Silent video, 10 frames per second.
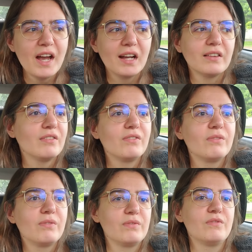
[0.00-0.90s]
and
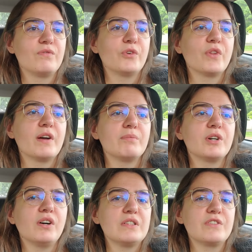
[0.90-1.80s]
for them to
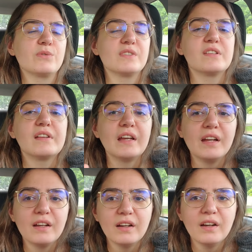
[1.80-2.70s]
also
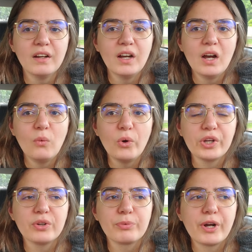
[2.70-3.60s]
see what
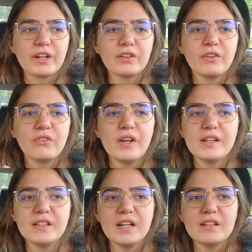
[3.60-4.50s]
your product looks like
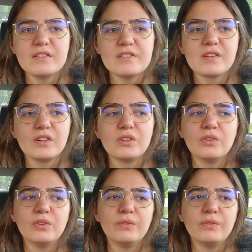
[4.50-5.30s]
in the end. So,